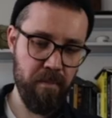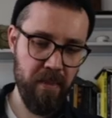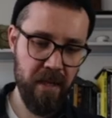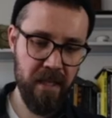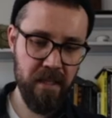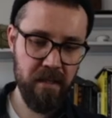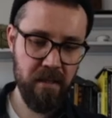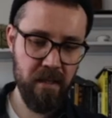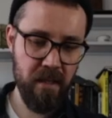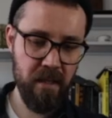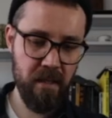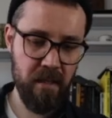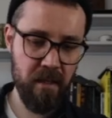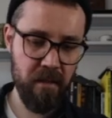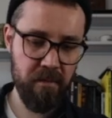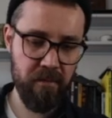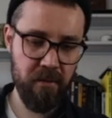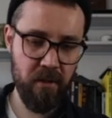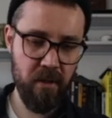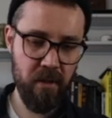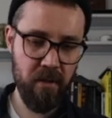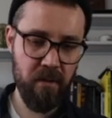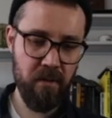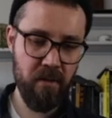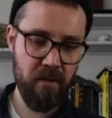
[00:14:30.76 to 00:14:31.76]
Benzak have
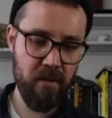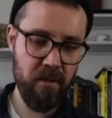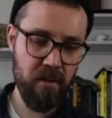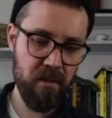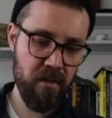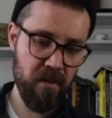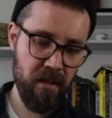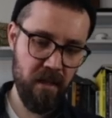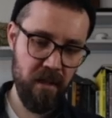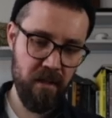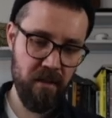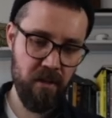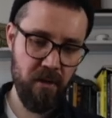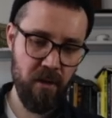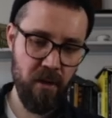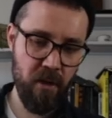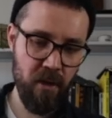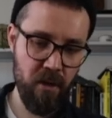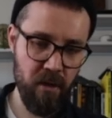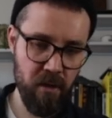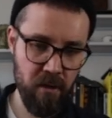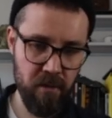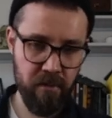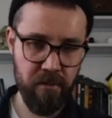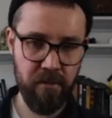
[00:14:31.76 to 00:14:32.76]
got their distinct
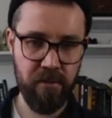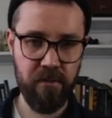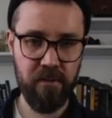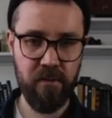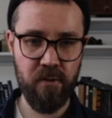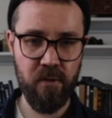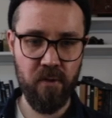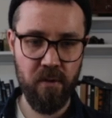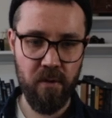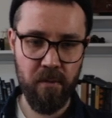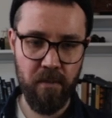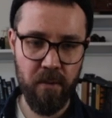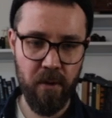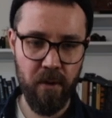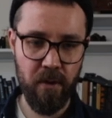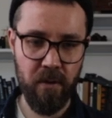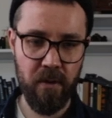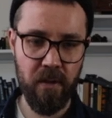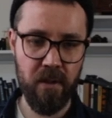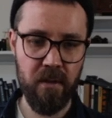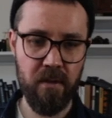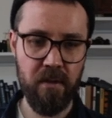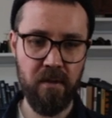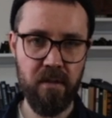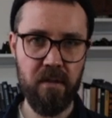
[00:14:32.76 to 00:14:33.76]
curve to their
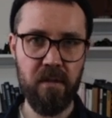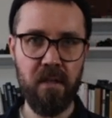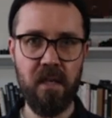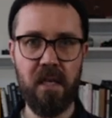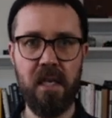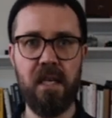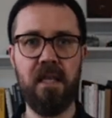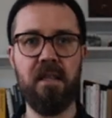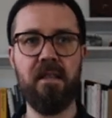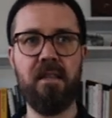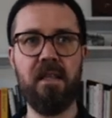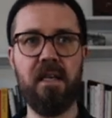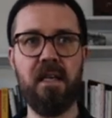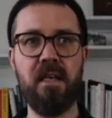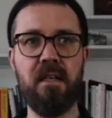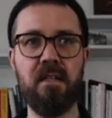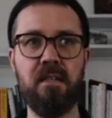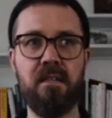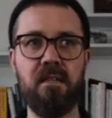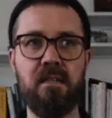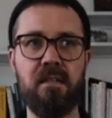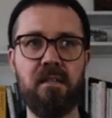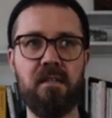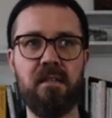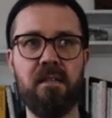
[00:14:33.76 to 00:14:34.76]
pockets, and
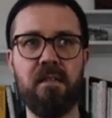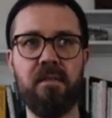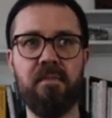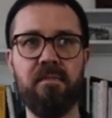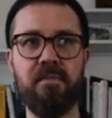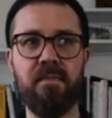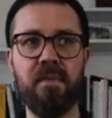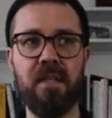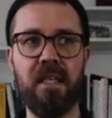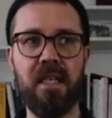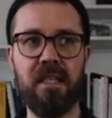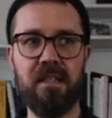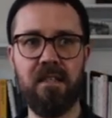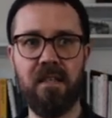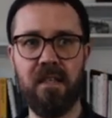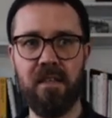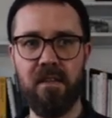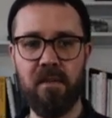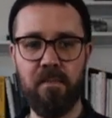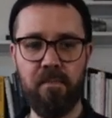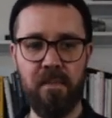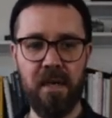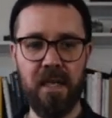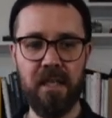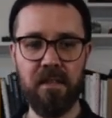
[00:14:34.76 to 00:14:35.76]
that's like
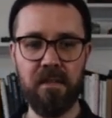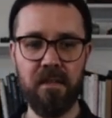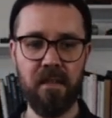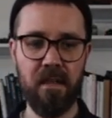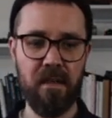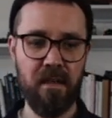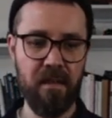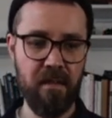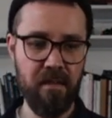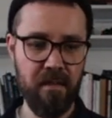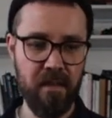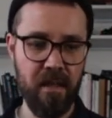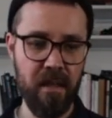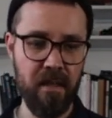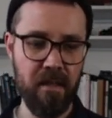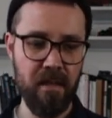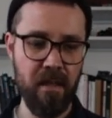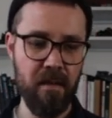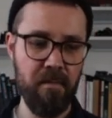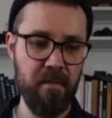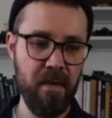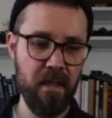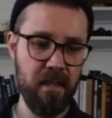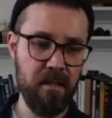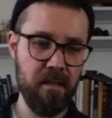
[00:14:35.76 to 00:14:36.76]
the Benzak thing
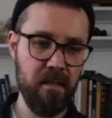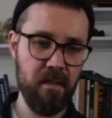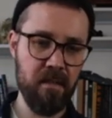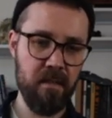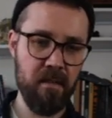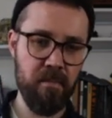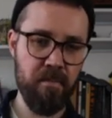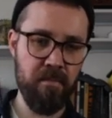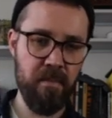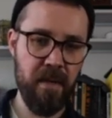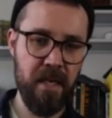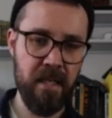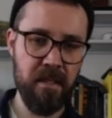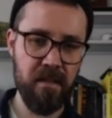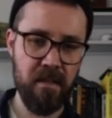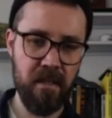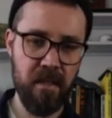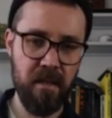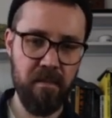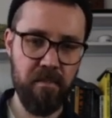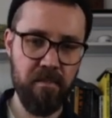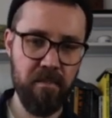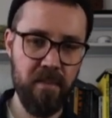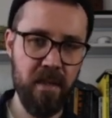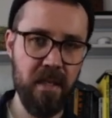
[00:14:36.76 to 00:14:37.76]
that makes this a
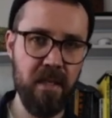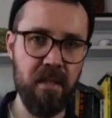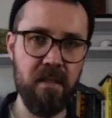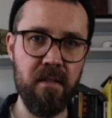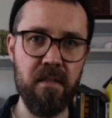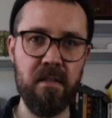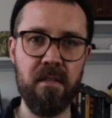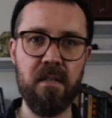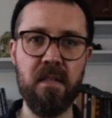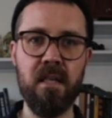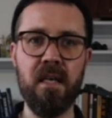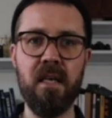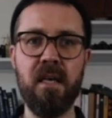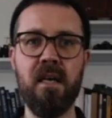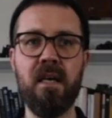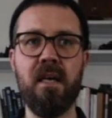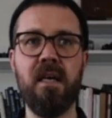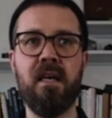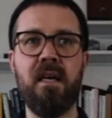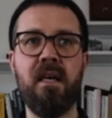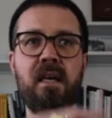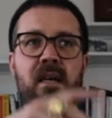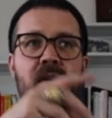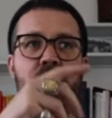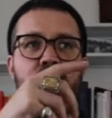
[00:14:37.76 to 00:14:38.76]
Benzak piece,
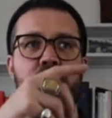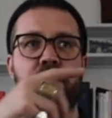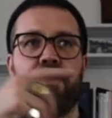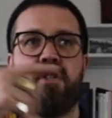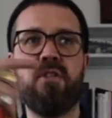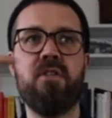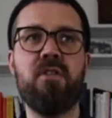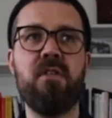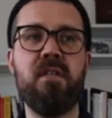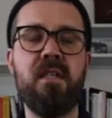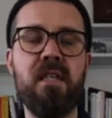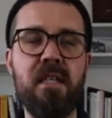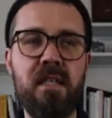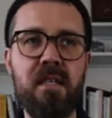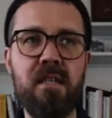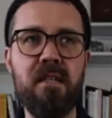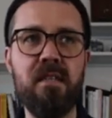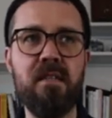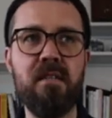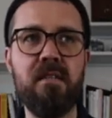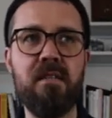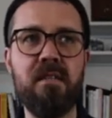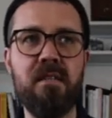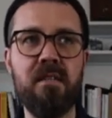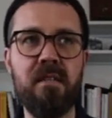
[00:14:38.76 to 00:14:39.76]
which
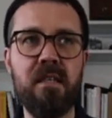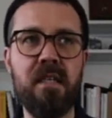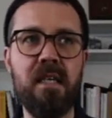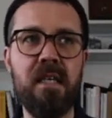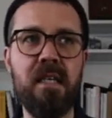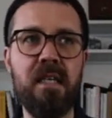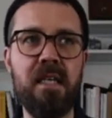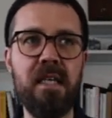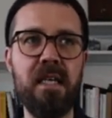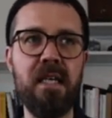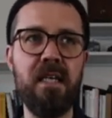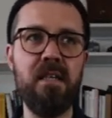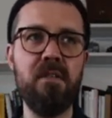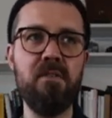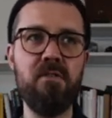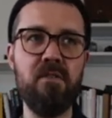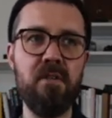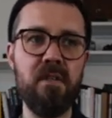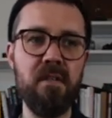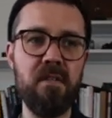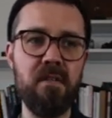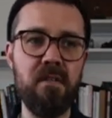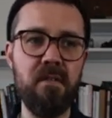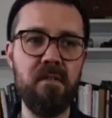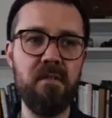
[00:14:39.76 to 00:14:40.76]
is an
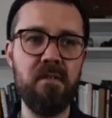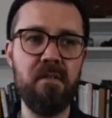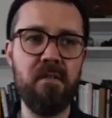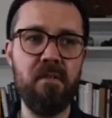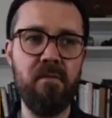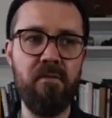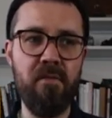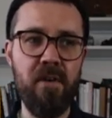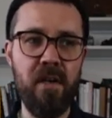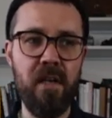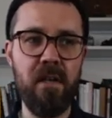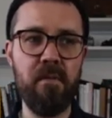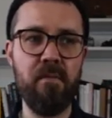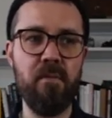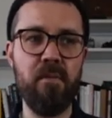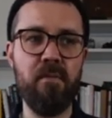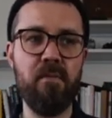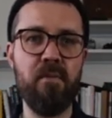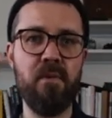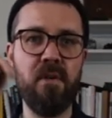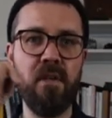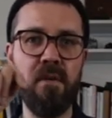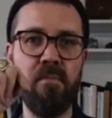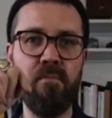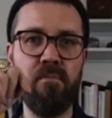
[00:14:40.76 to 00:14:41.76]
interesting
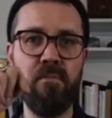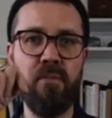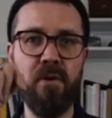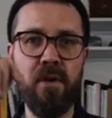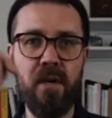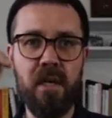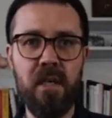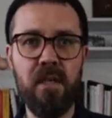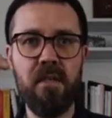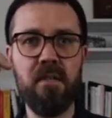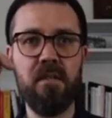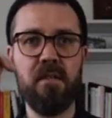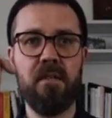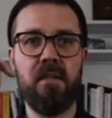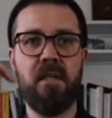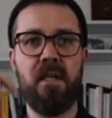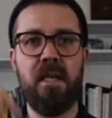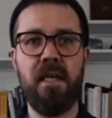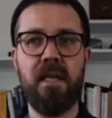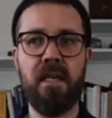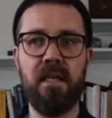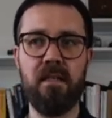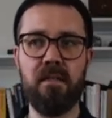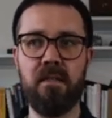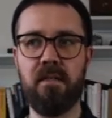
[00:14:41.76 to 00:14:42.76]
development when a brand
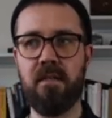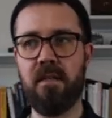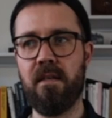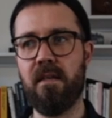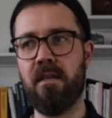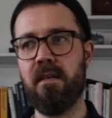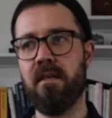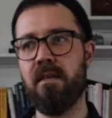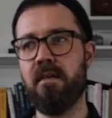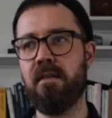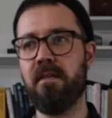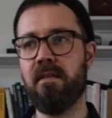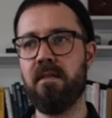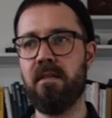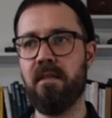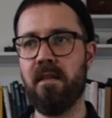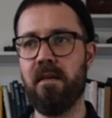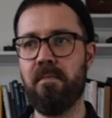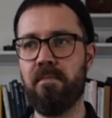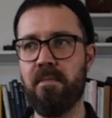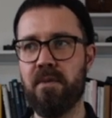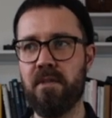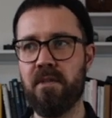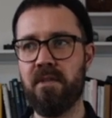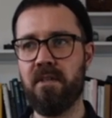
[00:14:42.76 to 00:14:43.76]
hits
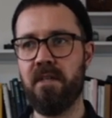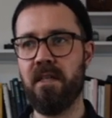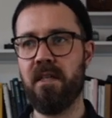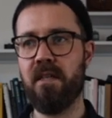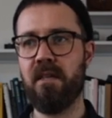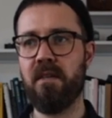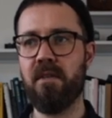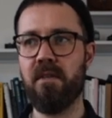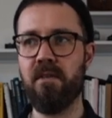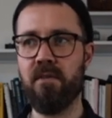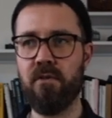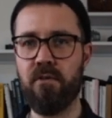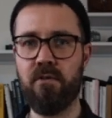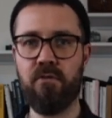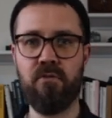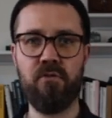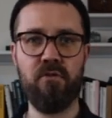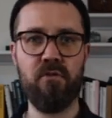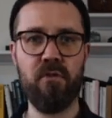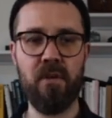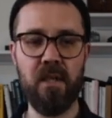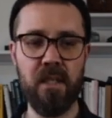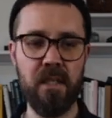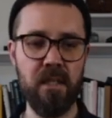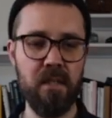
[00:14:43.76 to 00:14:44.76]
that particular
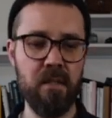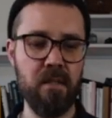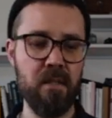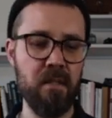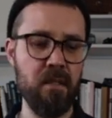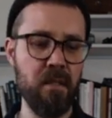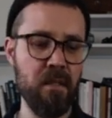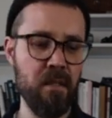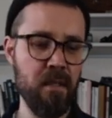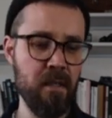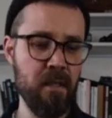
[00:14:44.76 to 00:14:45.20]
stride.